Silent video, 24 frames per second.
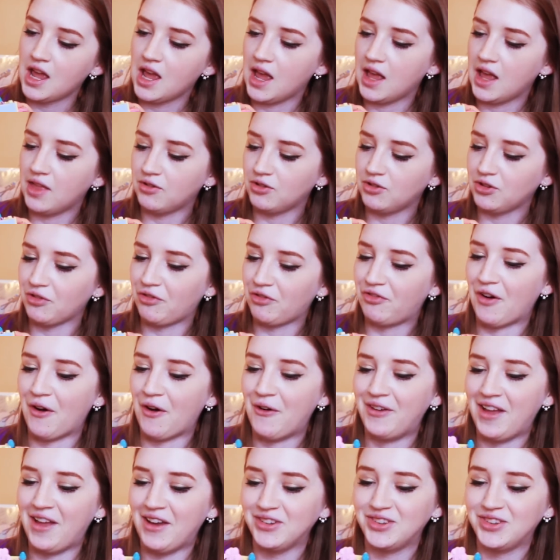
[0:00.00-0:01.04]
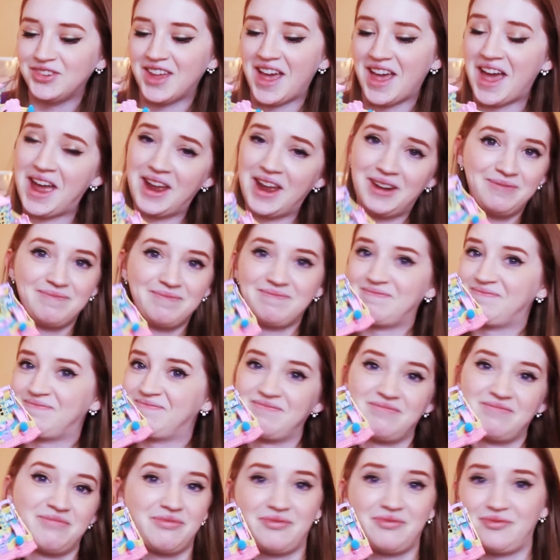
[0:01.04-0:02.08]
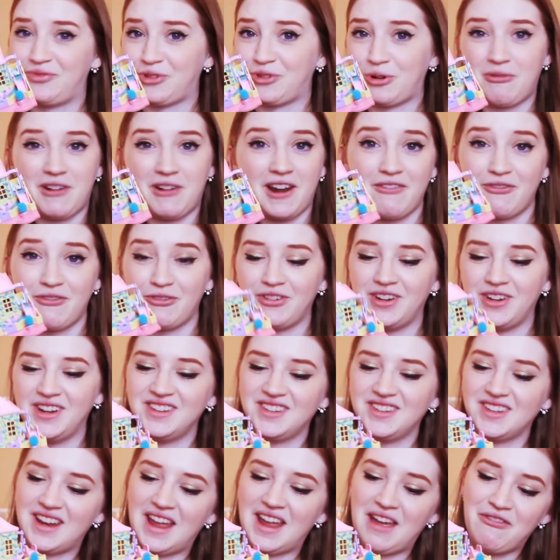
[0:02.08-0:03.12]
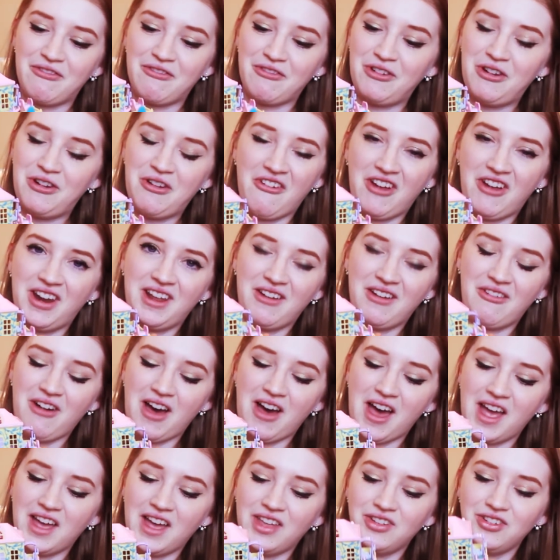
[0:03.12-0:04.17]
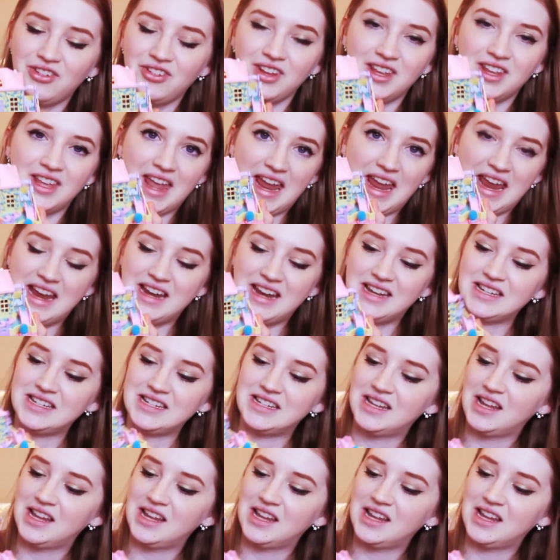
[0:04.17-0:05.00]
And there's a phone outside for whatever reason. I have no idea why. There's a gate.